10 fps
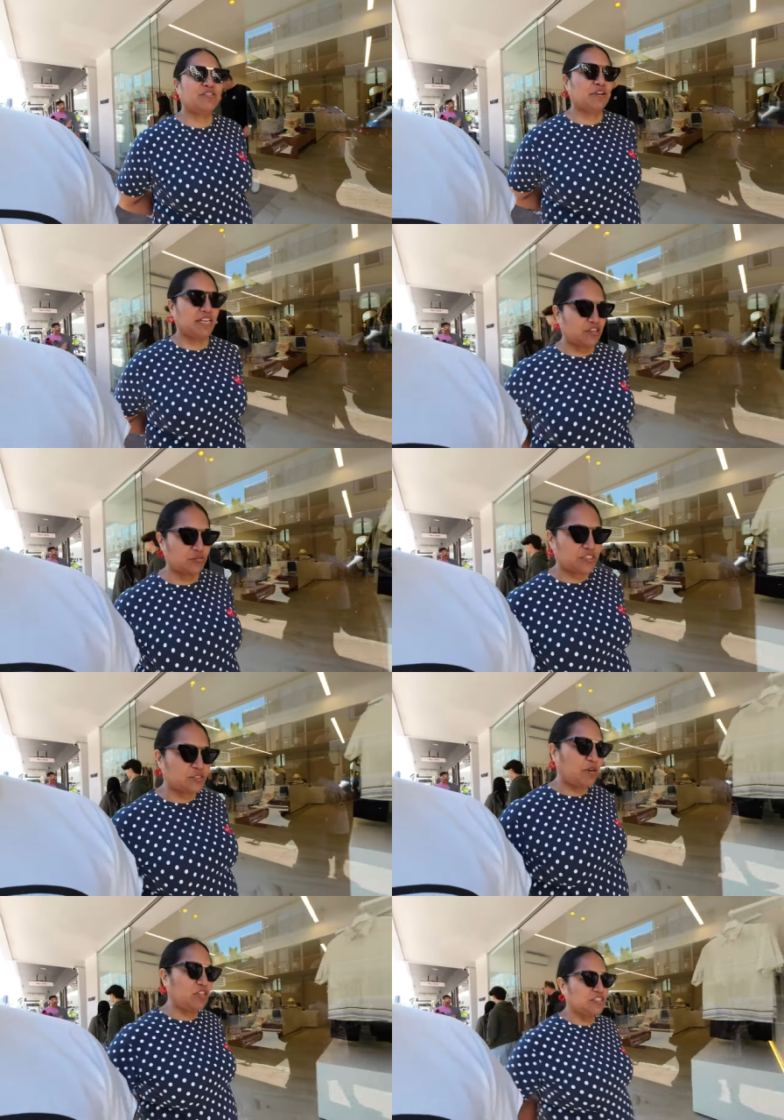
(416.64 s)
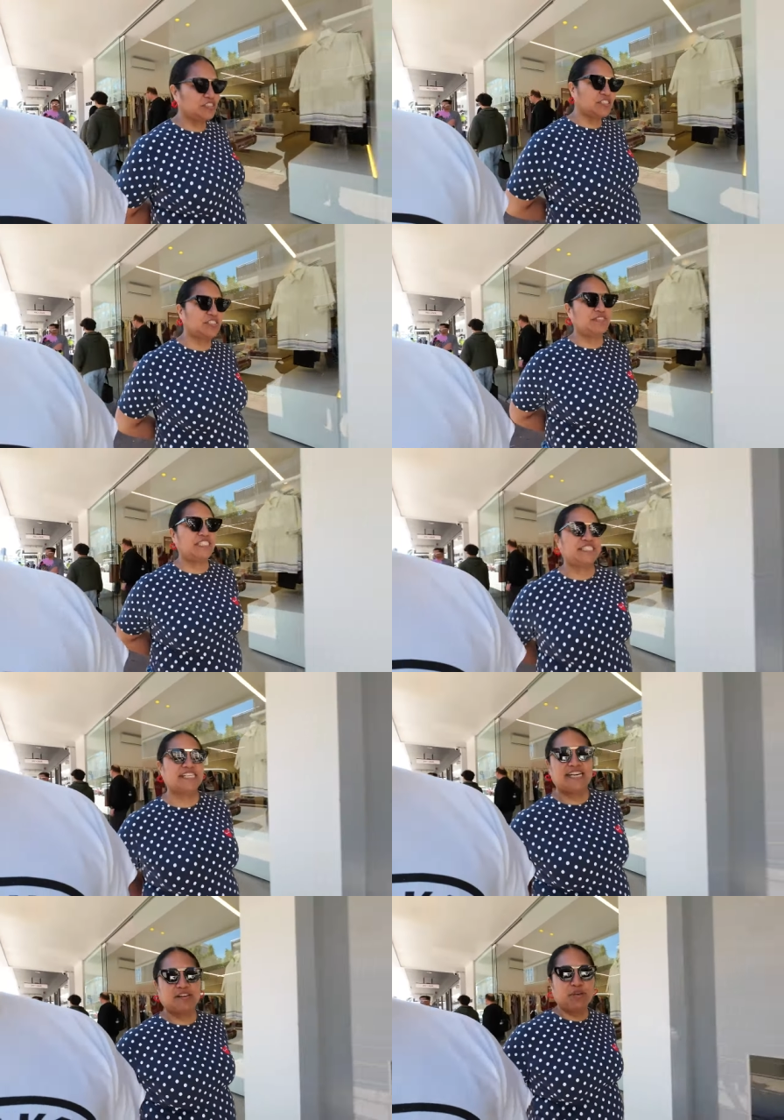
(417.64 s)
a really good response because we're just
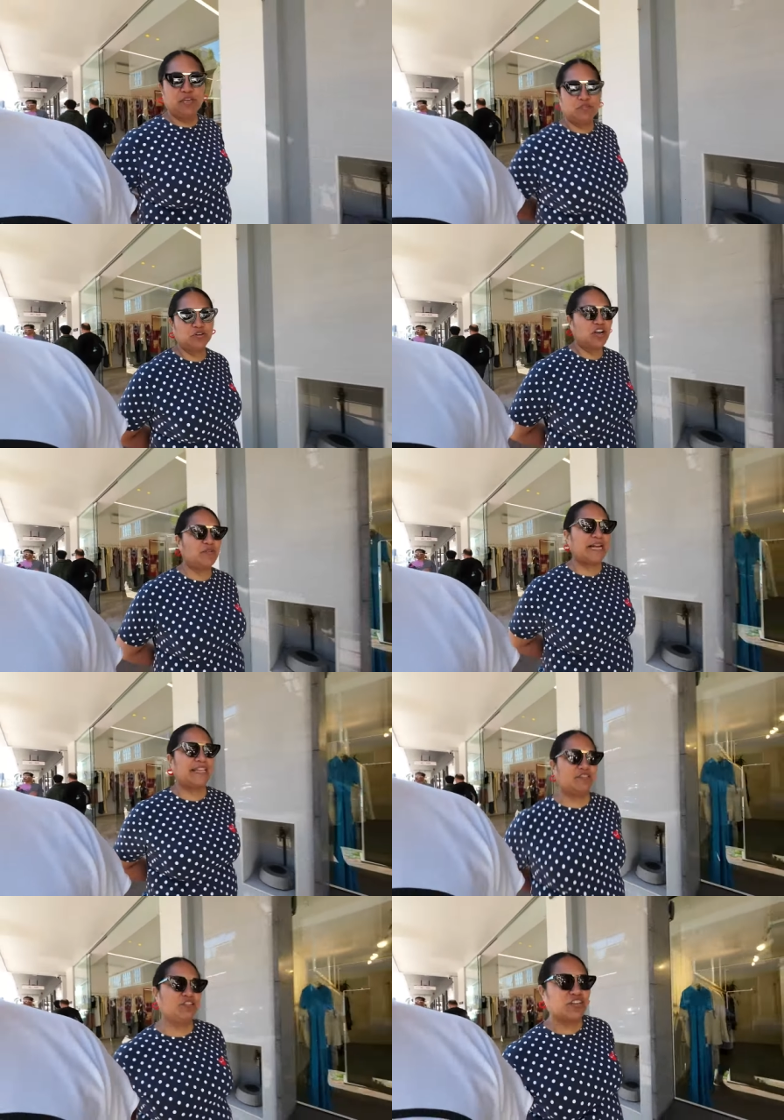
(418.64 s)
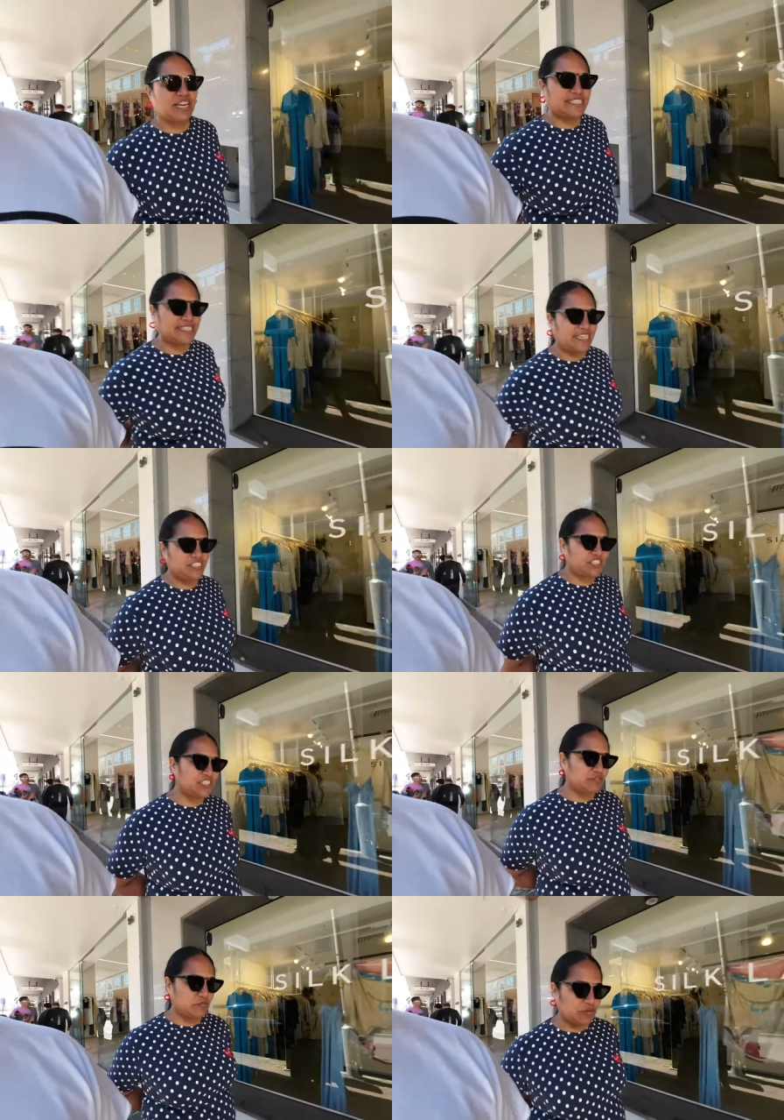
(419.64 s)
letting people know about the
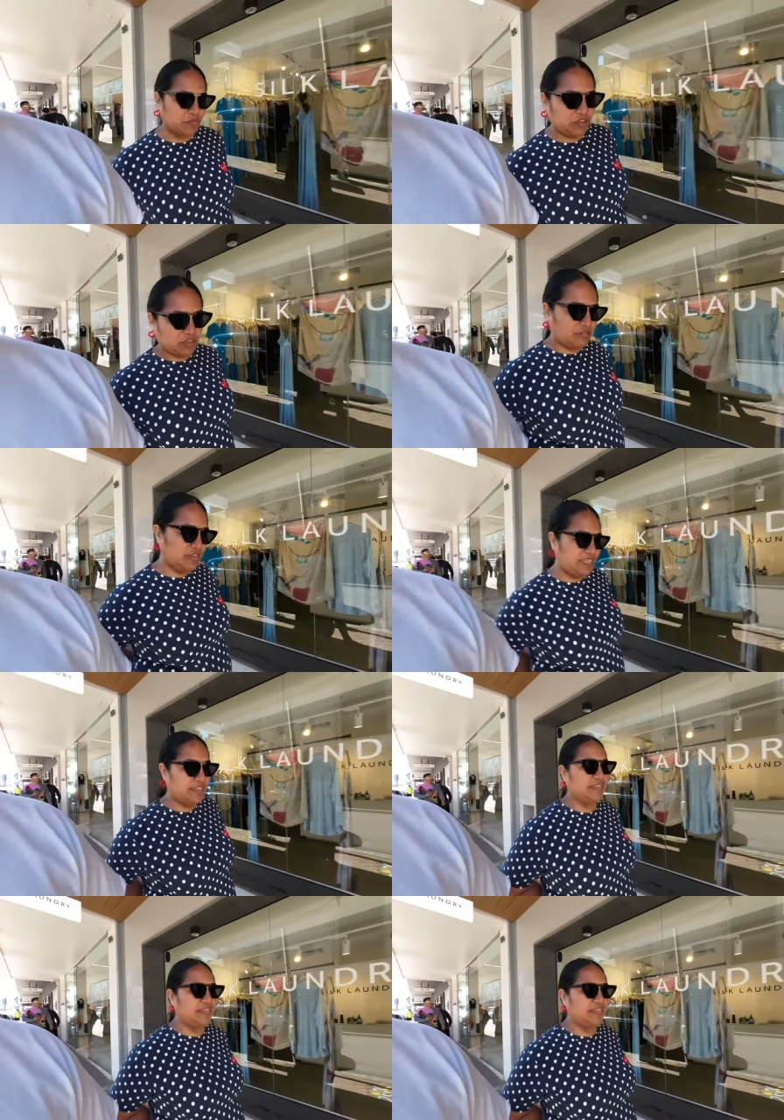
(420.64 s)
organisation and what we work with